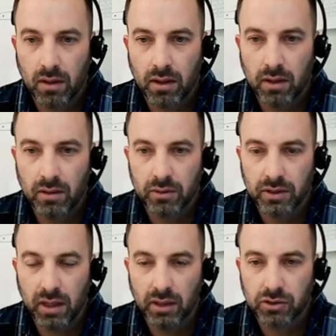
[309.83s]
and hit new
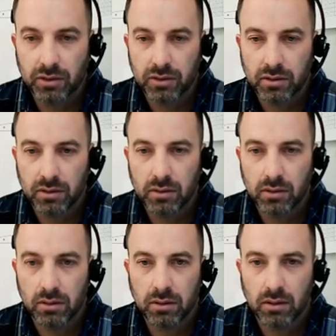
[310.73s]
sketch
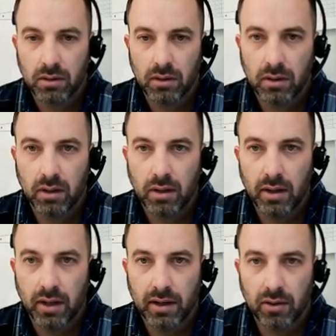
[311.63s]

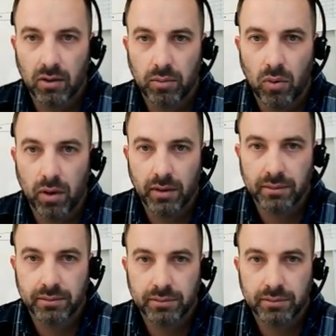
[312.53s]
and go to point.